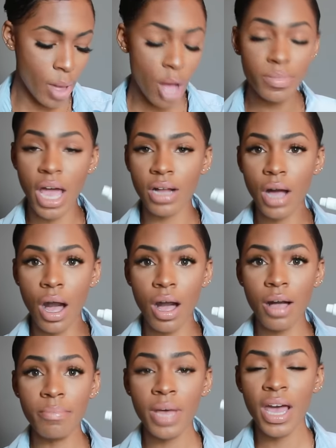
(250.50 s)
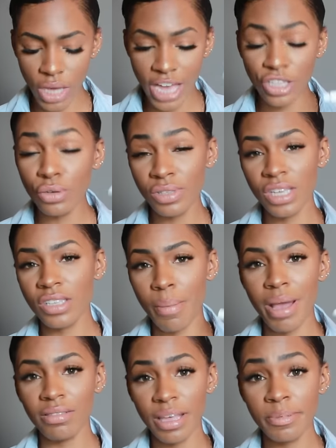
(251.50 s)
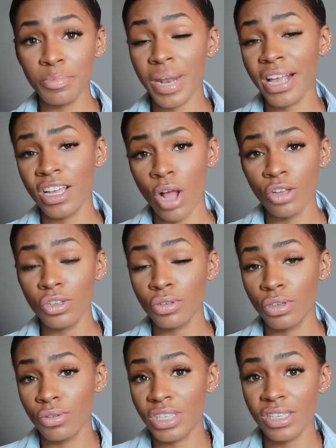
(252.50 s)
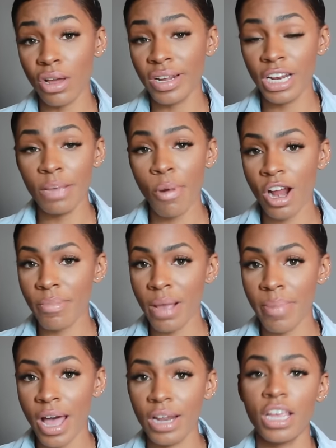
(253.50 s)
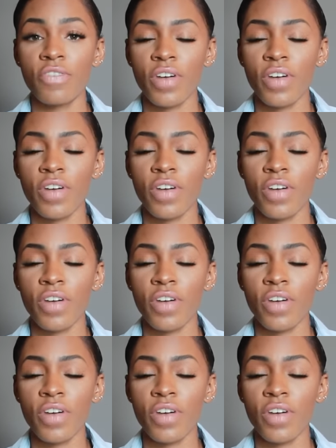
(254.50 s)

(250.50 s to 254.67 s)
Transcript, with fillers: Balm Dotcom. I use this on my lips, but I can also use this on any part of my body.